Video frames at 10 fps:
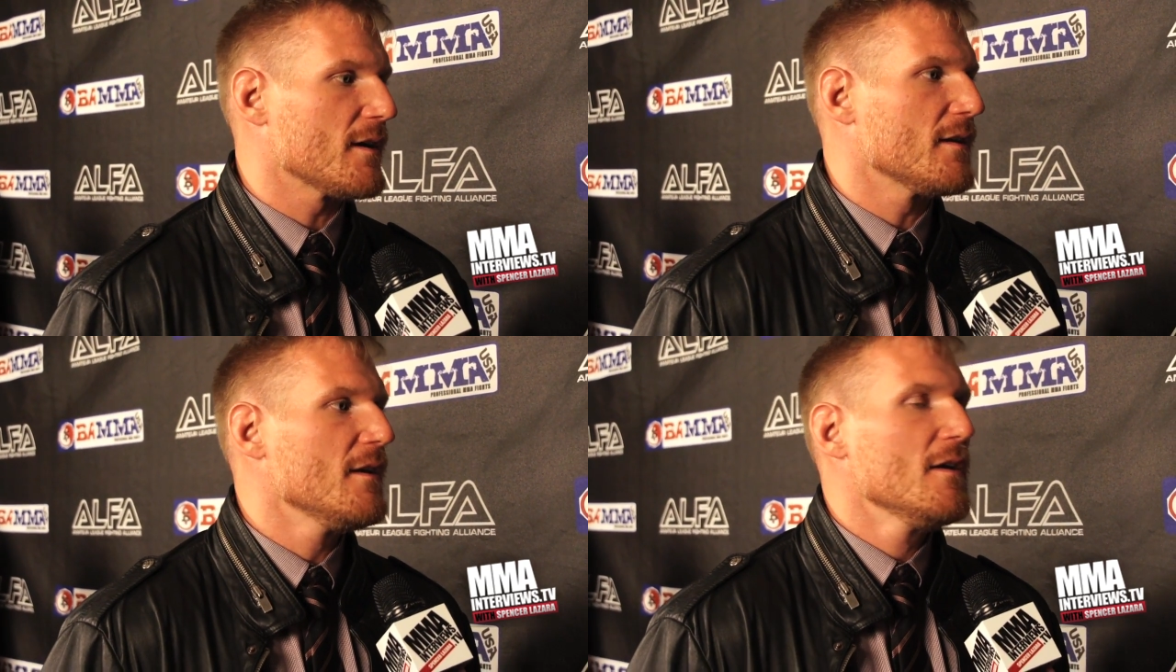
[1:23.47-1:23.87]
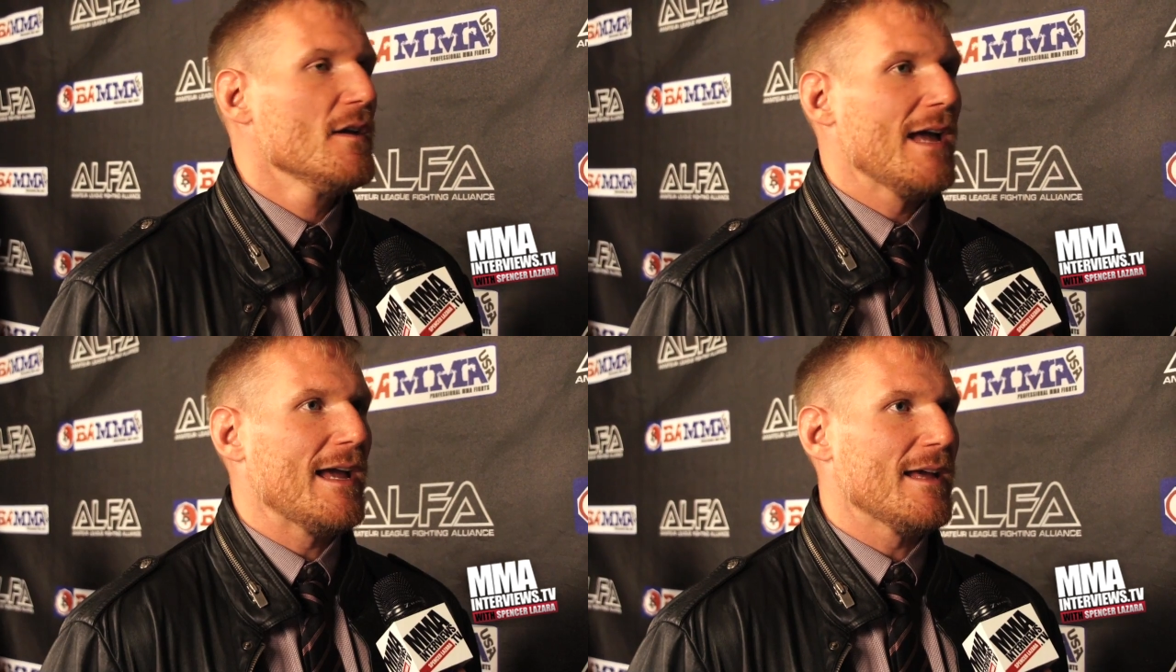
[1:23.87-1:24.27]

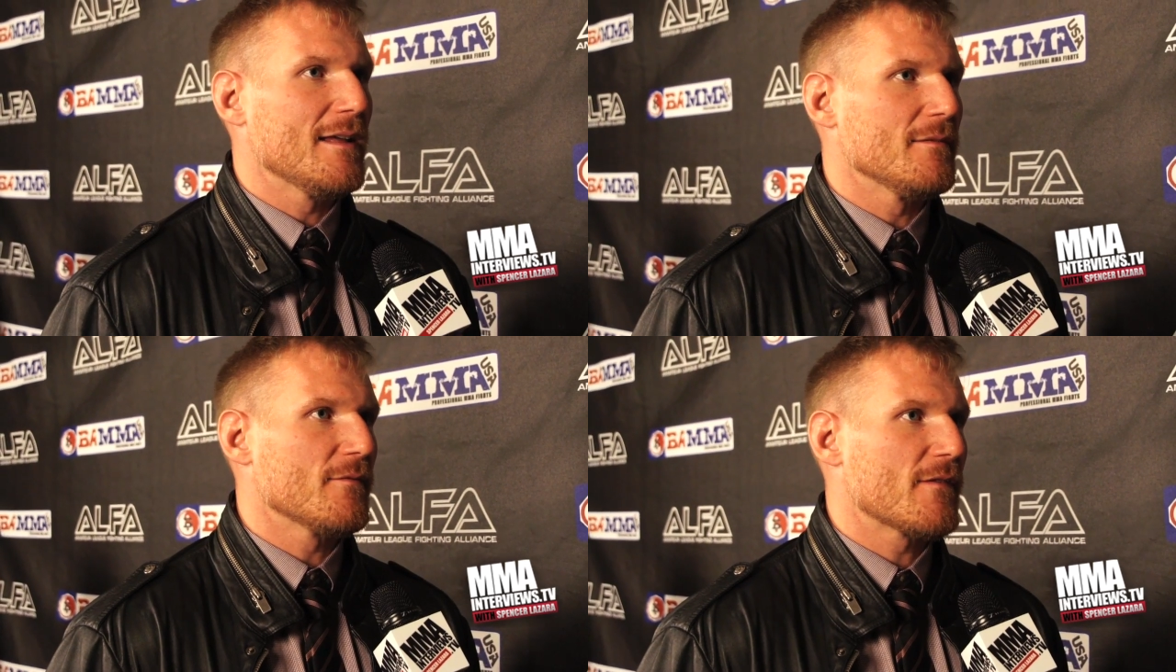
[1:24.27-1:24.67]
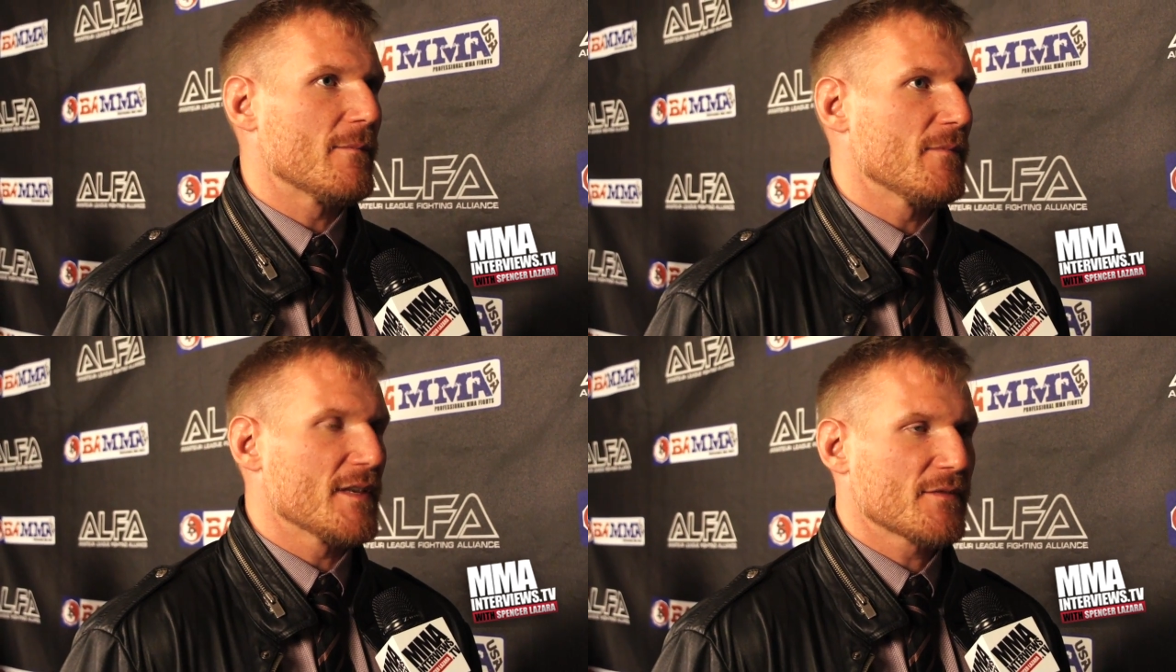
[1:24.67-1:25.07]
and
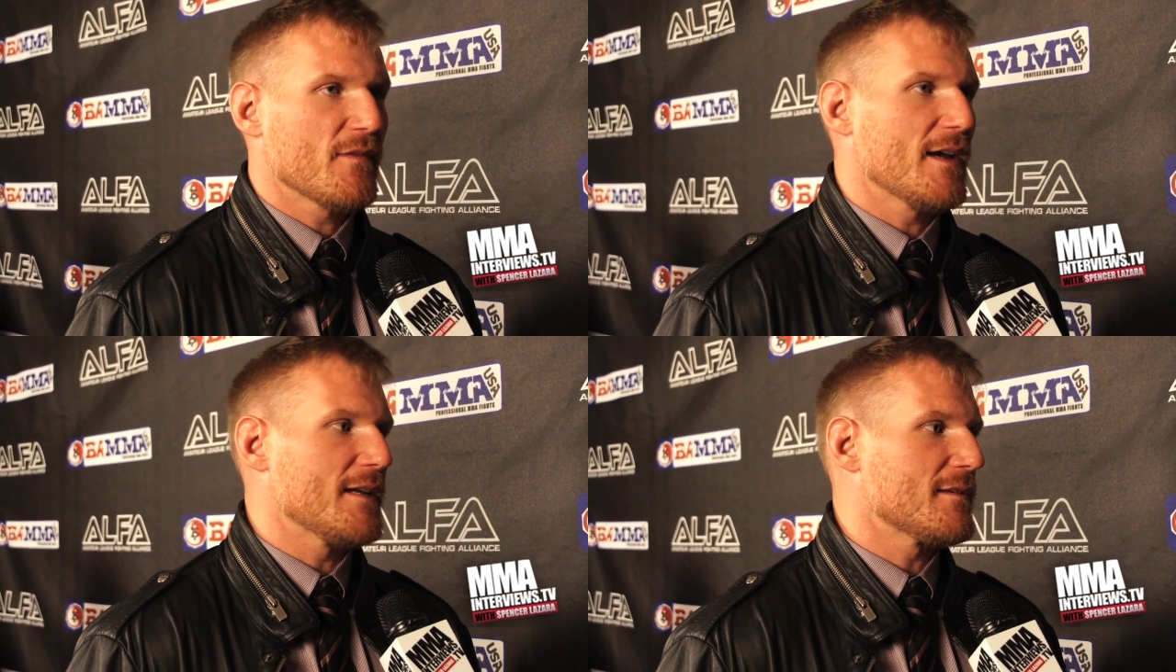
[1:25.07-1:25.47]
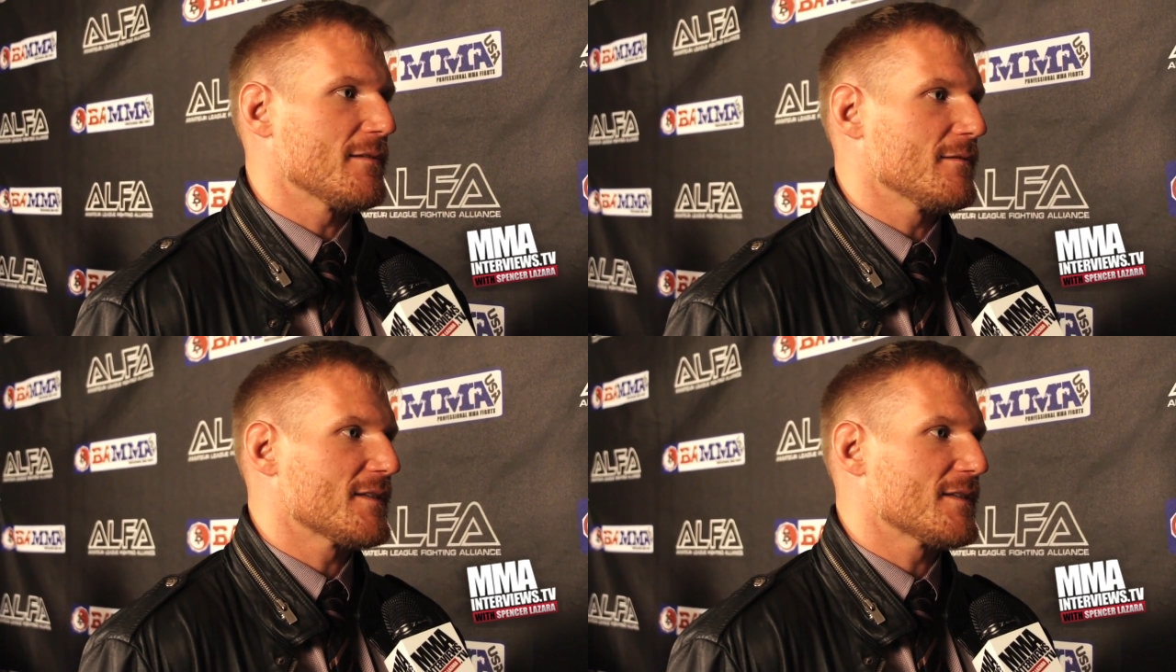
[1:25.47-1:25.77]
from this fight to,